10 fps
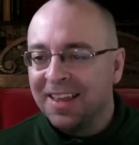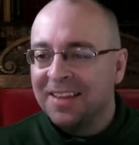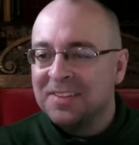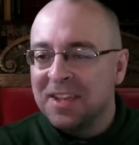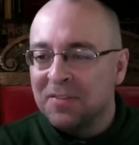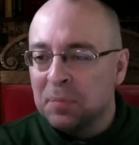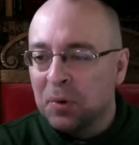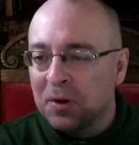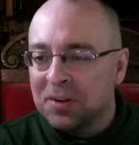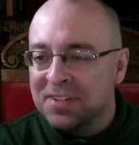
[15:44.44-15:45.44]
David
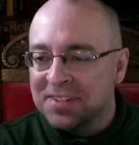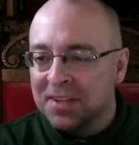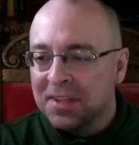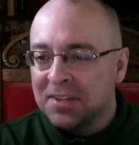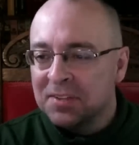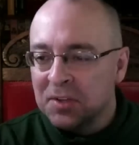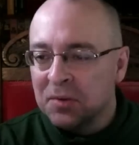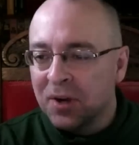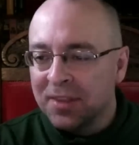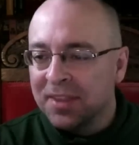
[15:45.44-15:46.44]
Porter says, did you
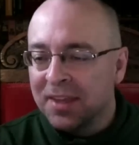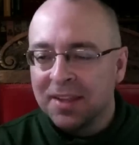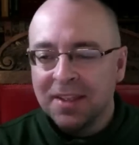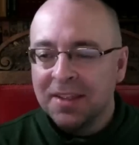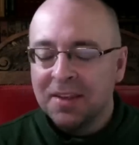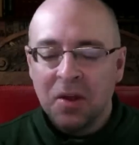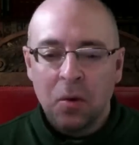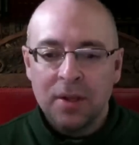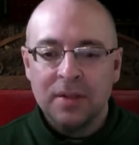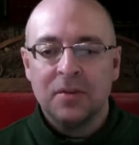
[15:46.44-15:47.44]
write that? No,
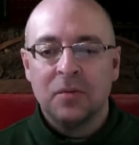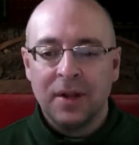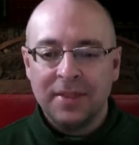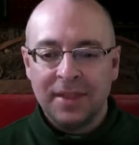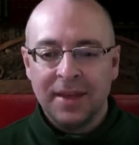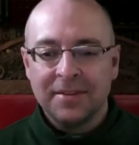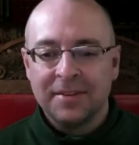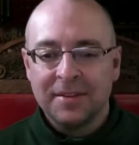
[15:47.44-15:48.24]
I didn't write that.